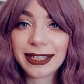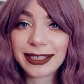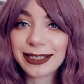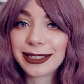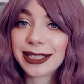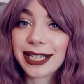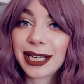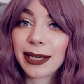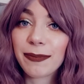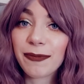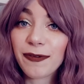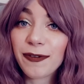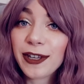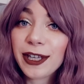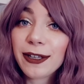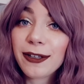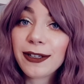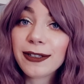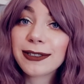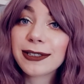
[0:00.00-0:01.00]
the same
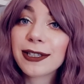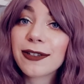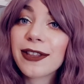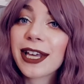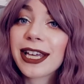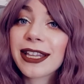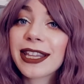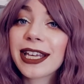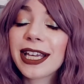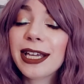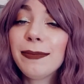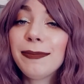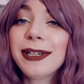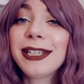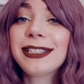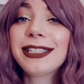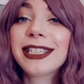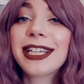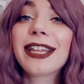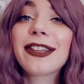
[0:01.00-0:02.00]
field so that they can
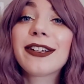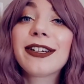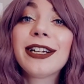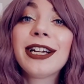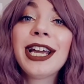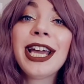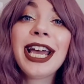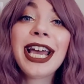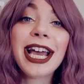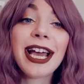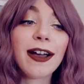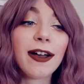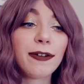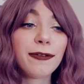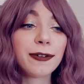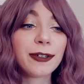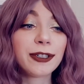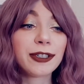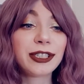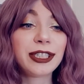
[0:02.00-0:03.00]
be together.
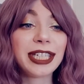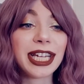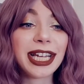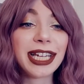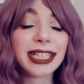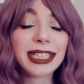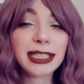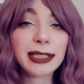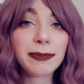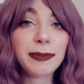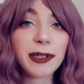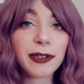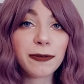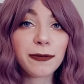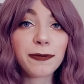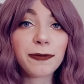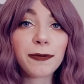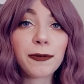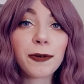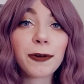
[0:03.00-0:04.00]
However, days
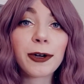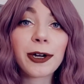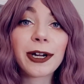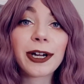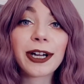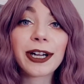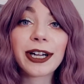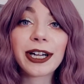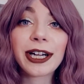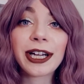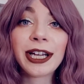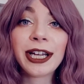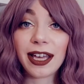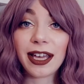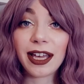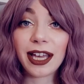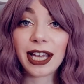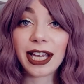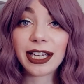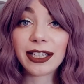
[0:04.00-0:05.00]
before
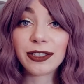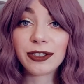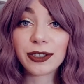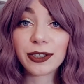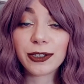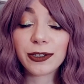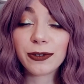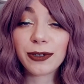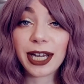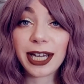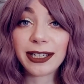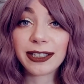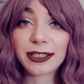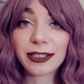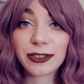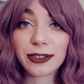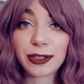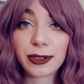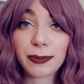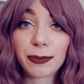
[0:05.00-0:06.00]
Andrew
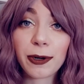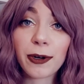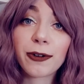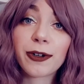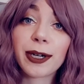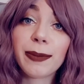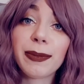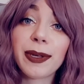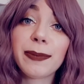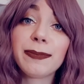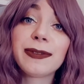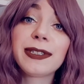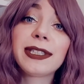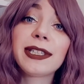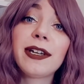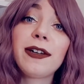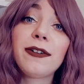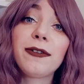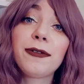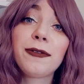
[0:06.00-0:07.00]
enters the program
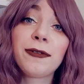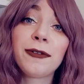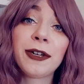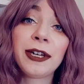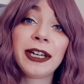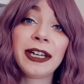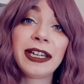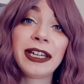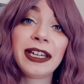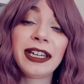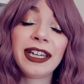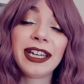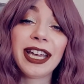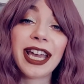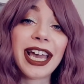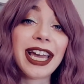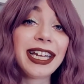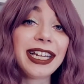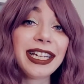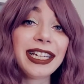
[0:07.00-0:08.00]
himself,
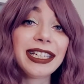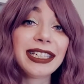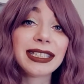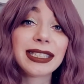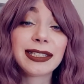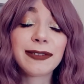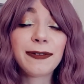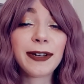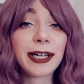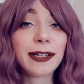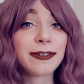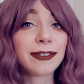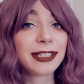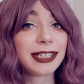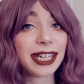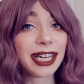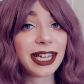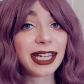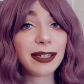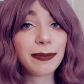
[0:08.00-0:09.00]
Eddie is found
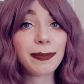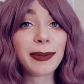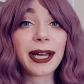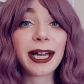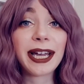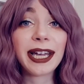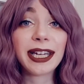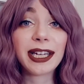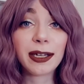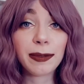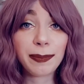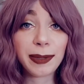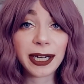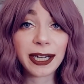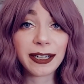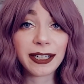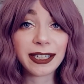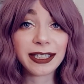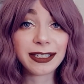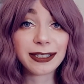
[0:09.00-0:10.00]
dead by
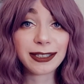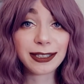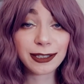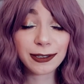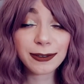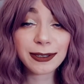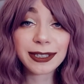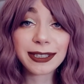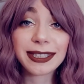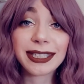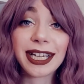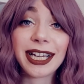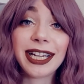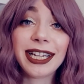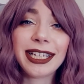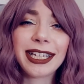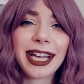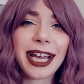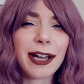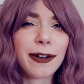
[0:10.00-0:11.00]
apparent
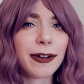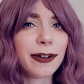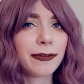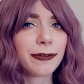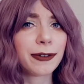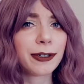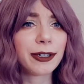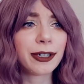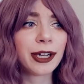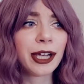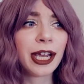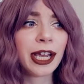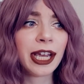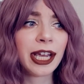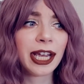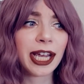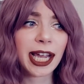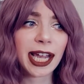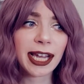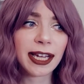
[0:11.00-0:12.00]
suicide. However,
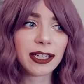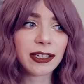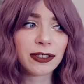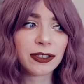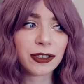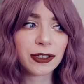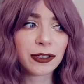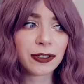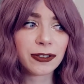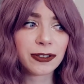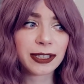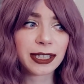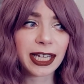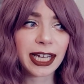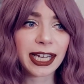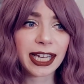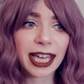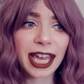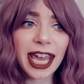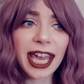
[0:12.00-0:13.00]
Andrew's
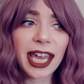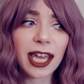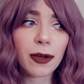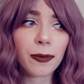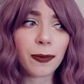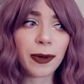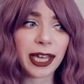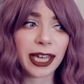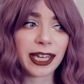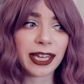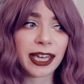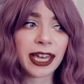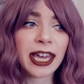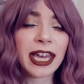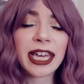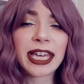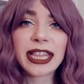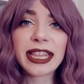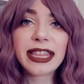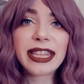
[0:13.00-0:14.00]
like, hey, wait,
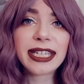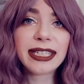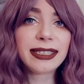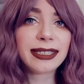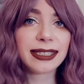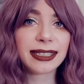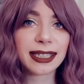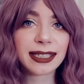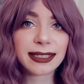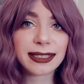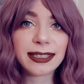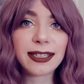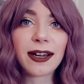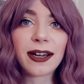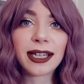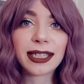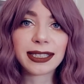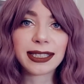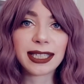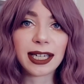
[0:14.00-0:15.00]
this does
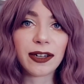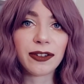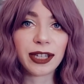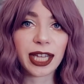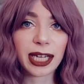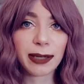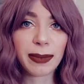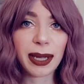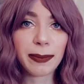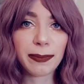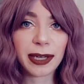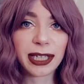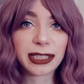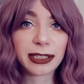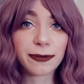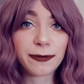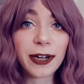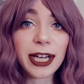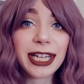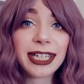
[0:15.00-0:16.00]
not sound like my
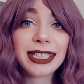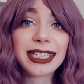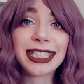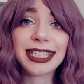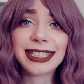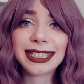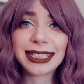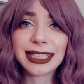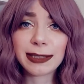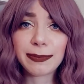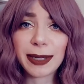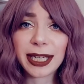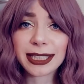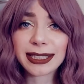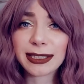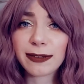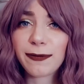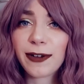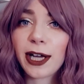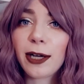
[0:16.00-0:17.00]
best friend. He
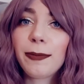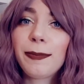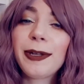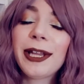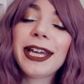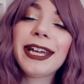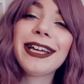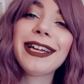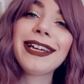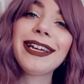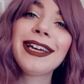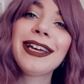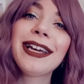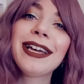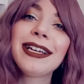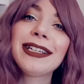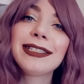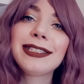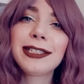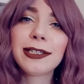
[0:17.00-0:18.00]
suspects foul play.
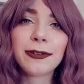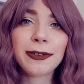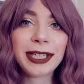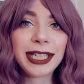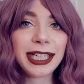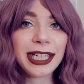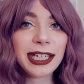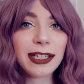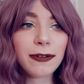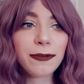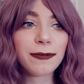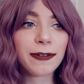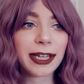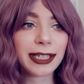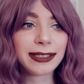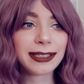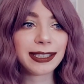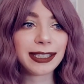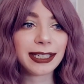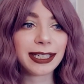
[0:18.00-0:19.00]
So he
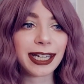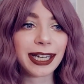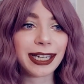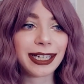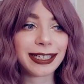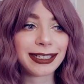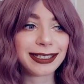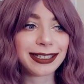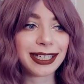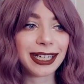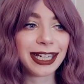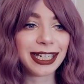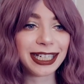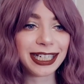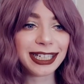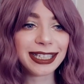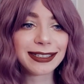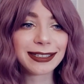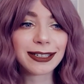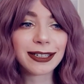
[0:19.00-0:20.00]
investigates and
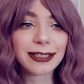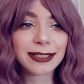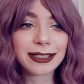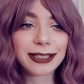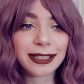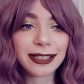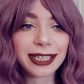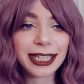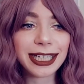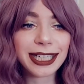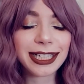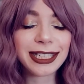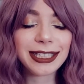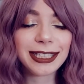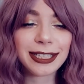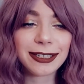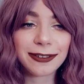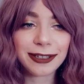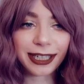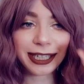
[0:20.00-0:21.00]
he starts looking
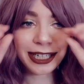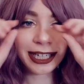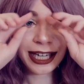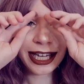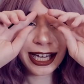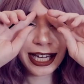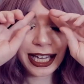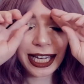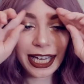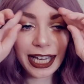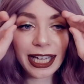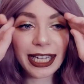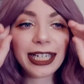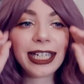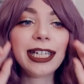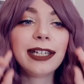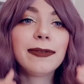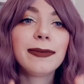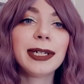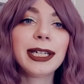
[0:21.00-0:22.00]
into it, and
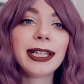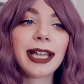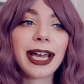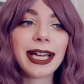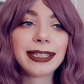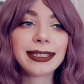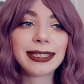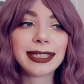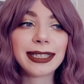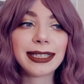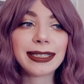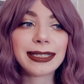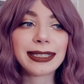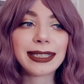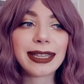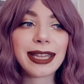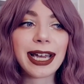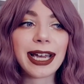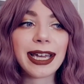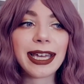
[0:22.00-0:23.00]
he
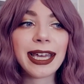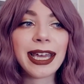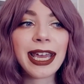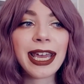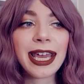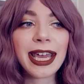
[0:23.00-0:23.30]
realizes that